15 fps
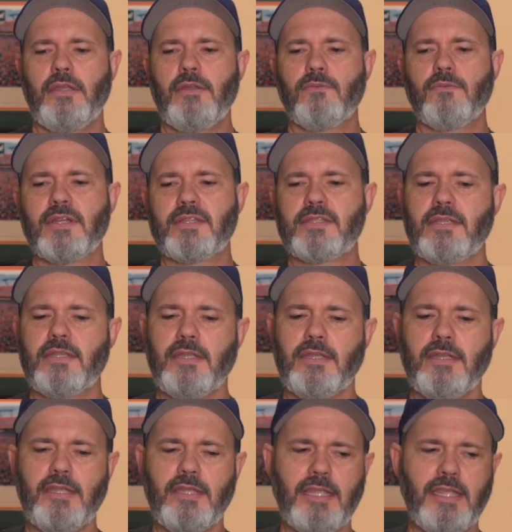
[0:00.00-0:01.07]
was,
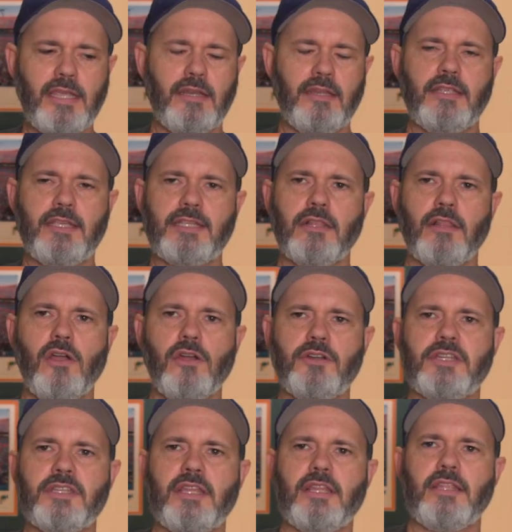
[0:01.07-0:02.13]
again, it's the
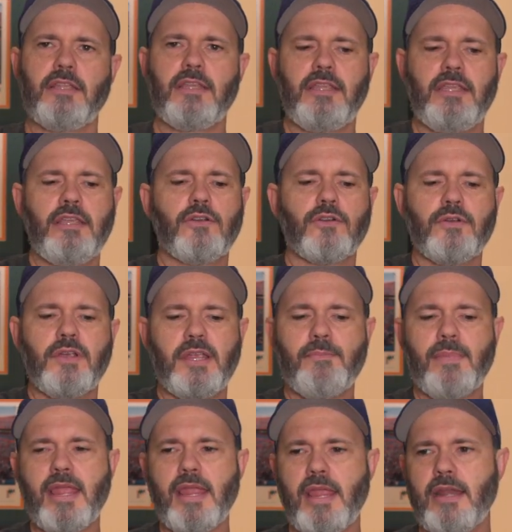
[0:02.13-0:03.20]
largest that Eagle Creek
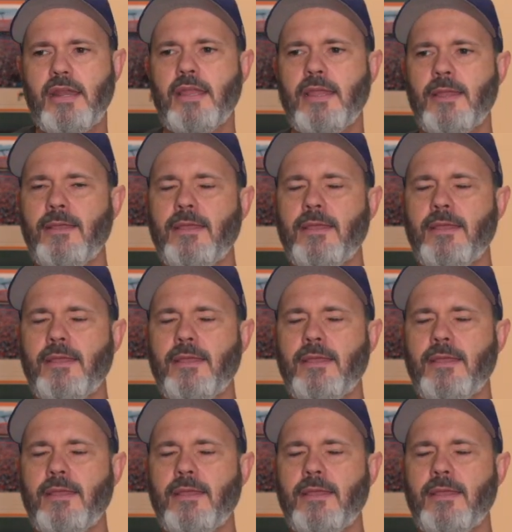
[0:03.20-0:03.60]
made,